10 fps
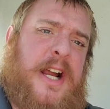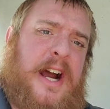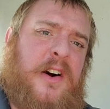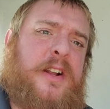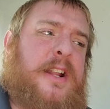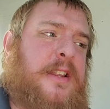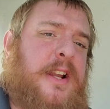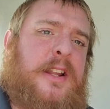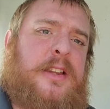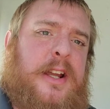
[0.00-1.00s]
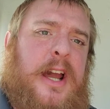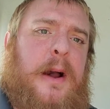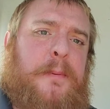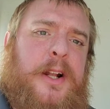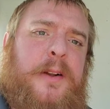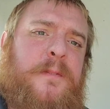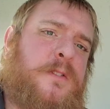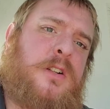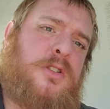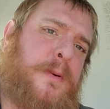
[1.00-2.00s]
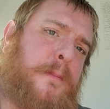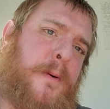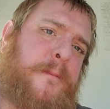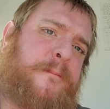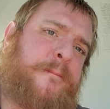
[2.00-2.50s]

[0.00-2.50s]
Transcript: down and nothing happening to those people?